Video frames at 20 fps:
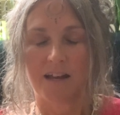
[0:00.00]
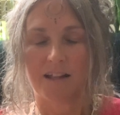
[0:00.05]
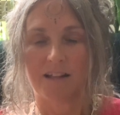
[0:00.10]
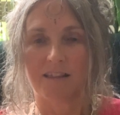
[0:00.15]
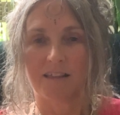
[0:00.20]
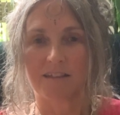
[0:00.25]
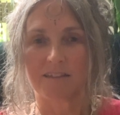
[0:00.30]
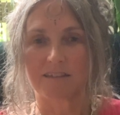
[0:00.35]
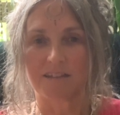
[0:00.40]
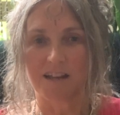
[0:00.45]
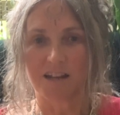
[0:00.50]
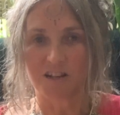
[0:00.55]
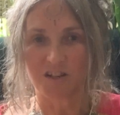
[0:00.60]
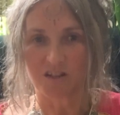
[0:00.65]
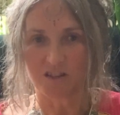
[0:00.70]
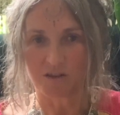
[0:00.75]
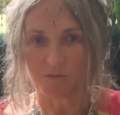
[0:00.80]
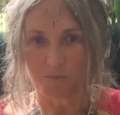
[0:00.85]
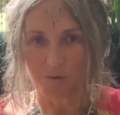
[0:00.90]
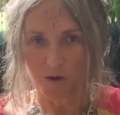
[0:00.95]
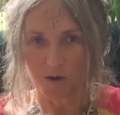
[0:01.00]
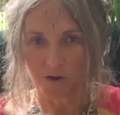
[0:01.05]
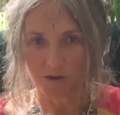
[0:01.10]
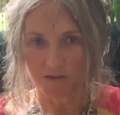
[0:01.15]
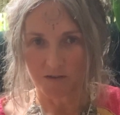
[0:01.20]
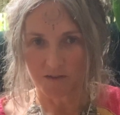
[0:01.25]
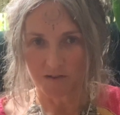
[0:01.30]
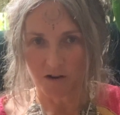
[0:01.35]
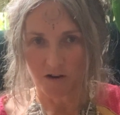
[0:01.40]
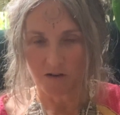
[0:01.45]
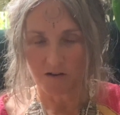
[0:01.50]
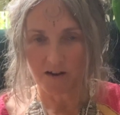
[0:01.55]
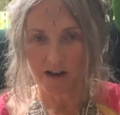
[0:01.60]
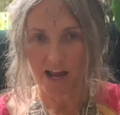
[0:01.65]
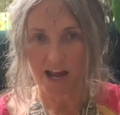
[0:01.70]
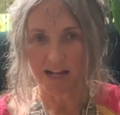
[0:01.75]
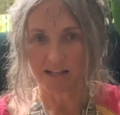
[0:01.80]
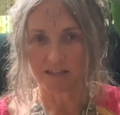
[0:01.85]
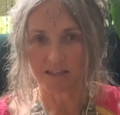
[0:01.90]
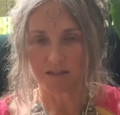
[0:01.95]
Listening to the bird song
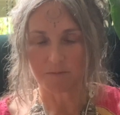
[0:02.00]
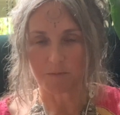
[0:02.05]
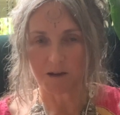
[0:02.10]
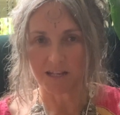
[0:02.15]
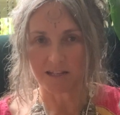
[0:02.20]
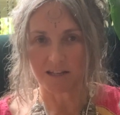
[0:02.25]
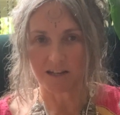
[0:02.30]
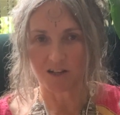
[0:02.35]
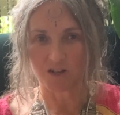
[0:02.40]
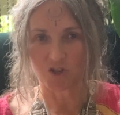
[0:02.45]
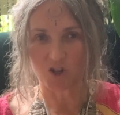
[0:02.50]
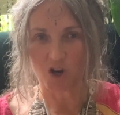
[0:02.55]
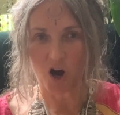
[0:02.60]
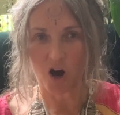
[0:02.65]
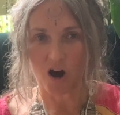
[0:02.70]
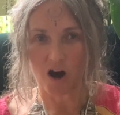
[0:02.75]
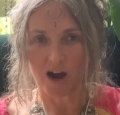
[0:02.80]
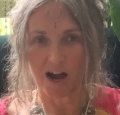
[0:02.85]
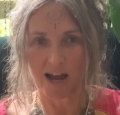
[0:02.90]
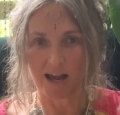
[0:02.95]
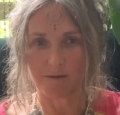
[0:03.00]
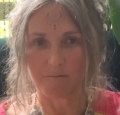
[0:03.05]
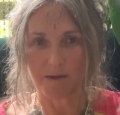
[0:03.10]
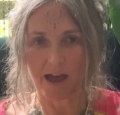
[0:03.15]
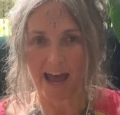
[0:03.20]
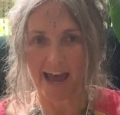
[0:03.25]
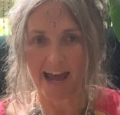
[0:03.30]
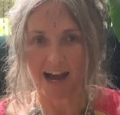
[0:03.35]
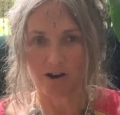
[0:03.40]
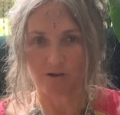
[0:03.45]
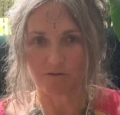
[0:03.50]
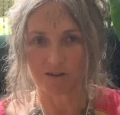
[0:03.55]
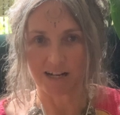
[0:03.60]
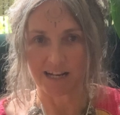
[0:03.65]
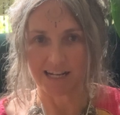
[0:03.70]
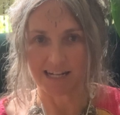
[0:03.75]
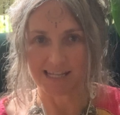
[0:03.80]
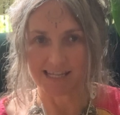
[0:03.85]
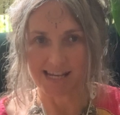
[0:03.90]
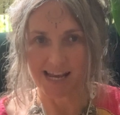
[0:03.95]
and spending time out
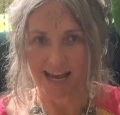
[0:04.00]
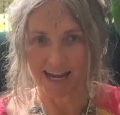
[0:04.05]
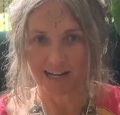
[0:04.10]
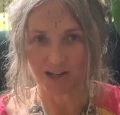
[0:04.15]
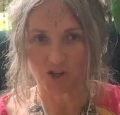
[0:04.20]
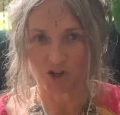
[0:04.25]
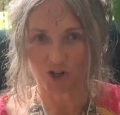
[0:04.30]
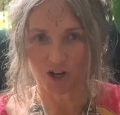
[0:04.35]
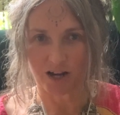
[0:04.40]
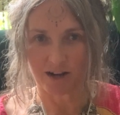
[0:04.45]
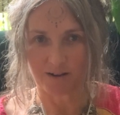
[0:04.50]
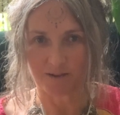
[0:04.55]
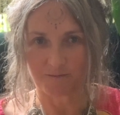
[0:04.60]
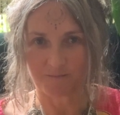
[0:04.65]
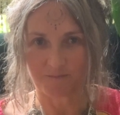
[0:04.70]
in nature.